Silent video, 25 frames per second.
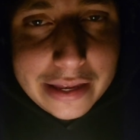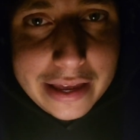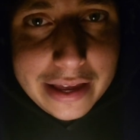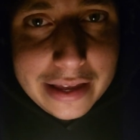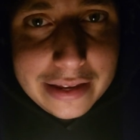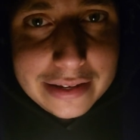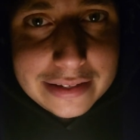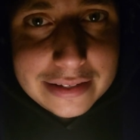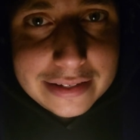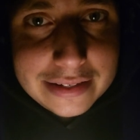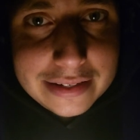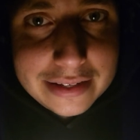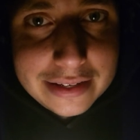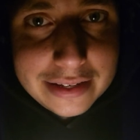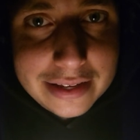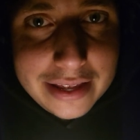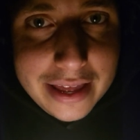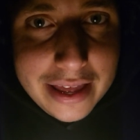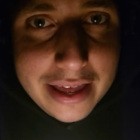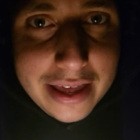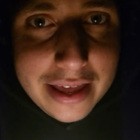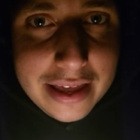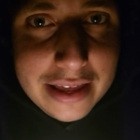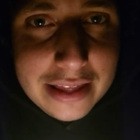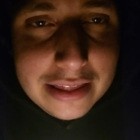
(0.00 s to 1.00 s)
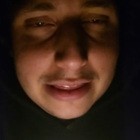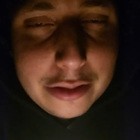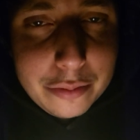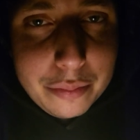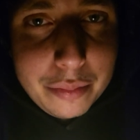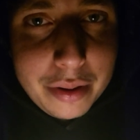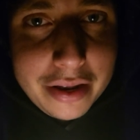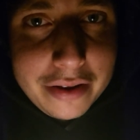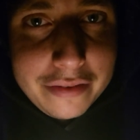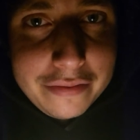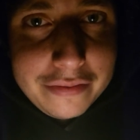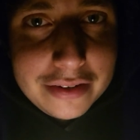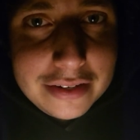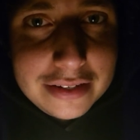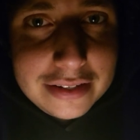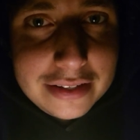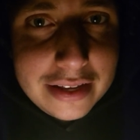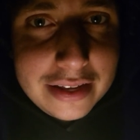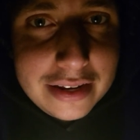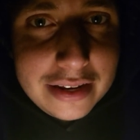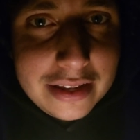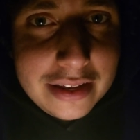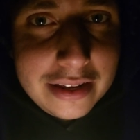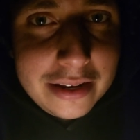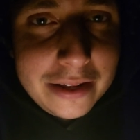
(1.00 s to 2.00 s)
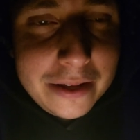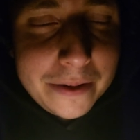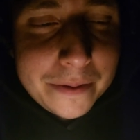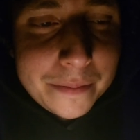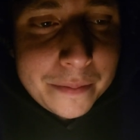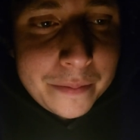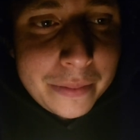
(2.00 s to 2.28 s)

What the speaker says: get the benefits they need.